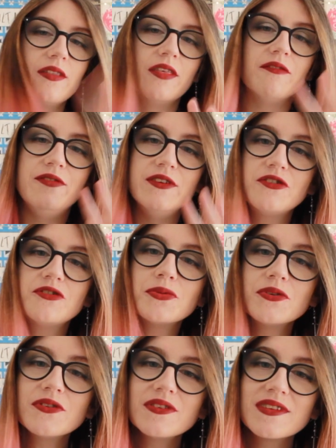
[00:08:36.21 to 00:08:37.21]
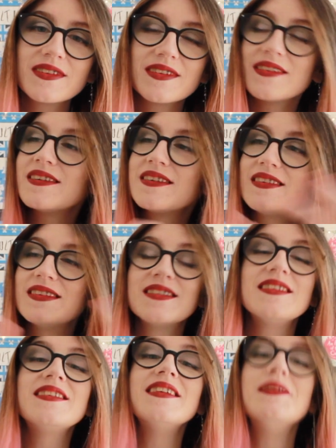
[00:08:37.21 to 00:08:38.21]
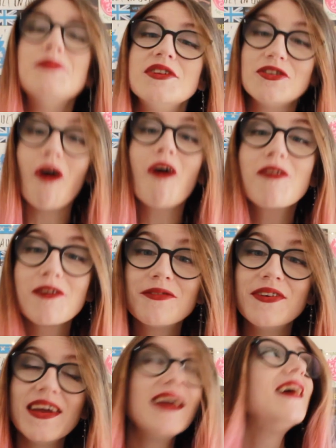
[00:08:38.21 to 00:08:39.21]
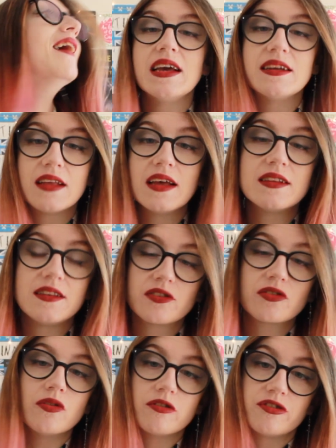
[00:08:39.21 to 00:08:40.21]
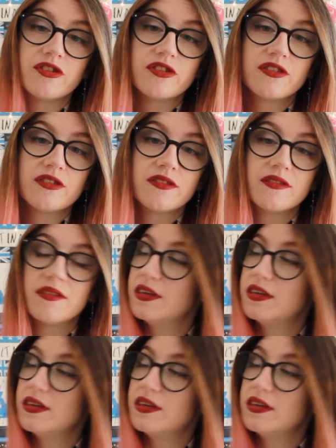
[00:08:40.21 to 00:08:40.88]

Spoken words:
The visuals, the cinematography, it's gorgeous.